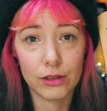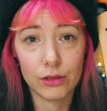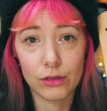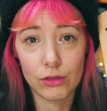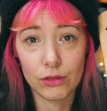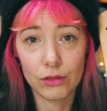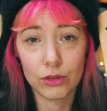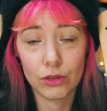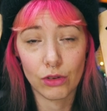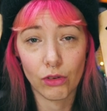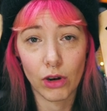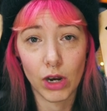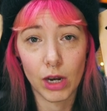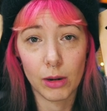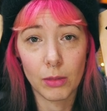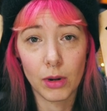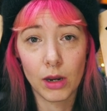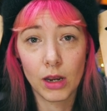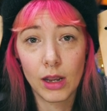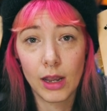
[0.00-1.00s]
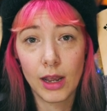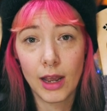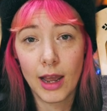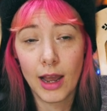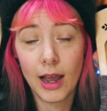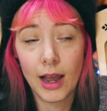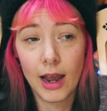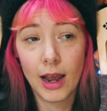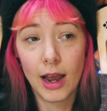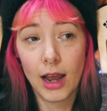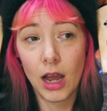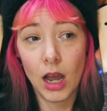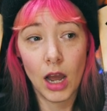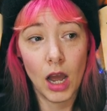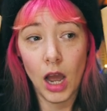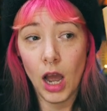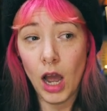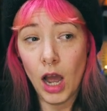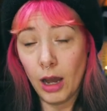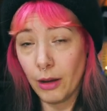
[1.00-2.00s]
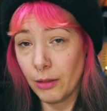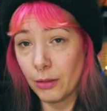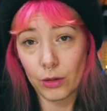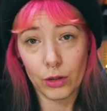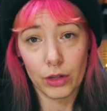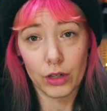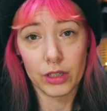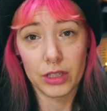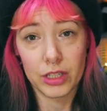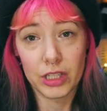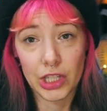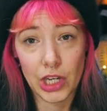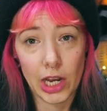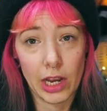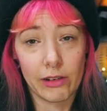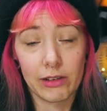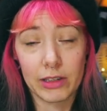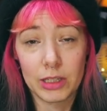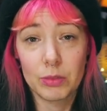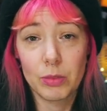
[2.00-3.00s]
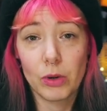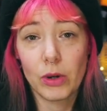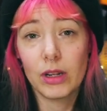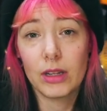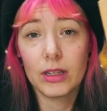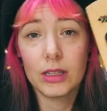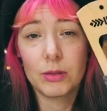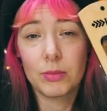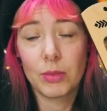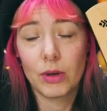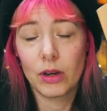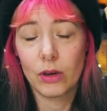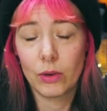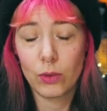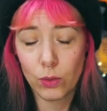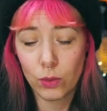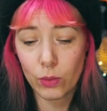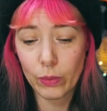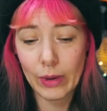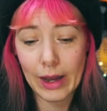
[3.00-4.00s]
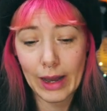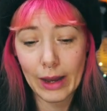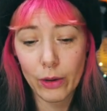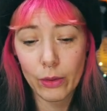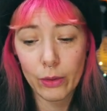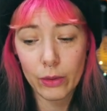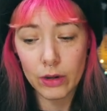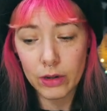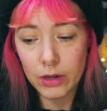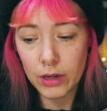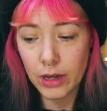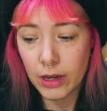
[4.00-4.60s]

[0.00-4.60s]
to scream. I'm not going to share any spoilers, but wow.